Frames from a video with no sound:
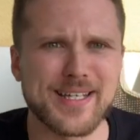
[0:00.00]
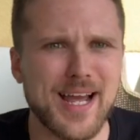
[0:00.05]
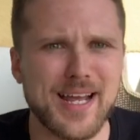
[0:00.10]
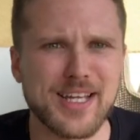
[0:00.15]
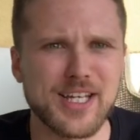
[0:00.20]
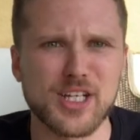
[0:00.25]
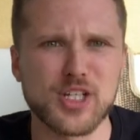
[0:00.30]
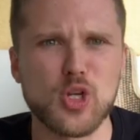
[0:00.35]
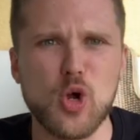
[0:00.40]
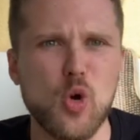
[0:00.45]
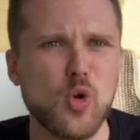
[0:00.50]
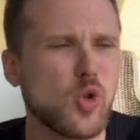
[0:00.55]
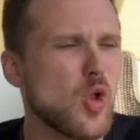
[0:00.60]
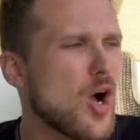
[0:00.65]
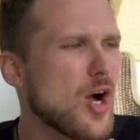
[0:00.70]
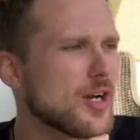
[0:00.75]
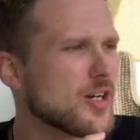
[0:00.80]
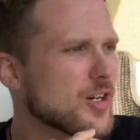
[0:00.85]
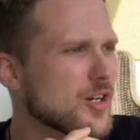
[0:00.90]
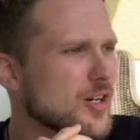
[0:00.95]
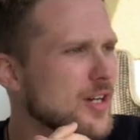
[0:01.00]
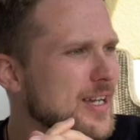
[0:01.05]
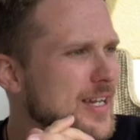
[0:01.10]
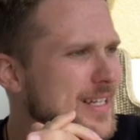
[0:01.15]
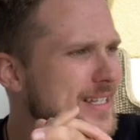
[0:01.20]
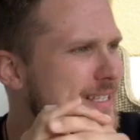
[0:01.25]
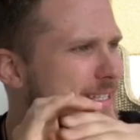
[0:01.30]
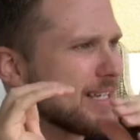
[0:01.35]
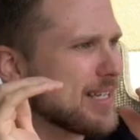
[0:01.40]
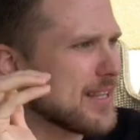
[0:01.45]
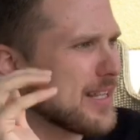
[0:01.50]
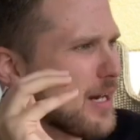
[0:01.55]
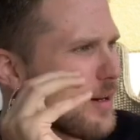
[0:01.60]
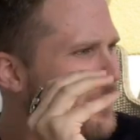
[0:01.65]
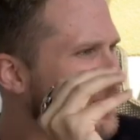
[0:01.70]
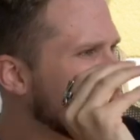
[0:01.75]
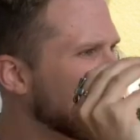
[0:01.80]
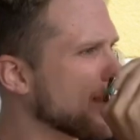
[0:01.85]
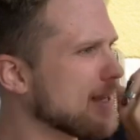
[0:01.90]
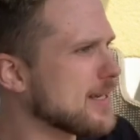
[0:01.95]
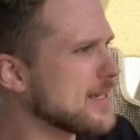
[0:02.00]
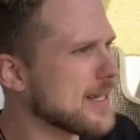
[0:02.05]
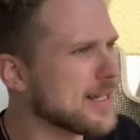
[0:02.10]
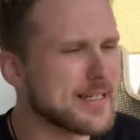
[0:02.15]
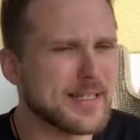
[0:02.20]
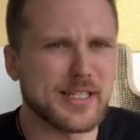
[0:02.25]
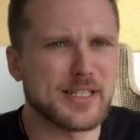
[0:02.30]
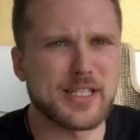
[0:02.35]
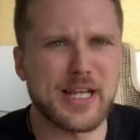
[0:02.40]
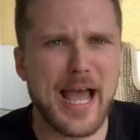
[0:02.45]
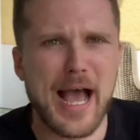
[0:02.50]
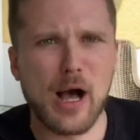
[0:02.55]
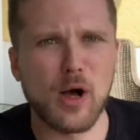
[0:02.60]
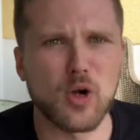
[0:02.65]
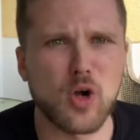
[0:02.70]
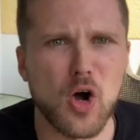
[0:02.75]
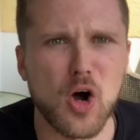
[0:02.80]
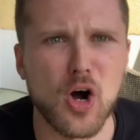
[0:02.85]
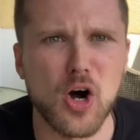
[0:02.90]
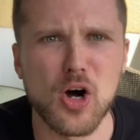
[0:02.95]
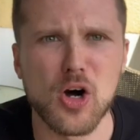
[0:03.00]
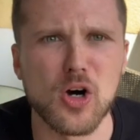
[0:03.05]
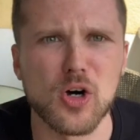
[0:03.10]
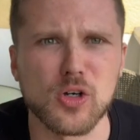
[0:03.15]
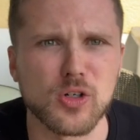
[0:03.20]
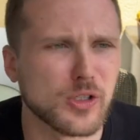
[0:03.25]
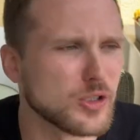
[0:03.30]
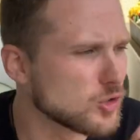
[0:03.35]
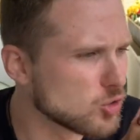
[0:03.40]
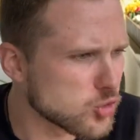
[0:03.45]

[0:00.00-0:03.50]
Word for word: I could no longer sit there being addicted to alcohol or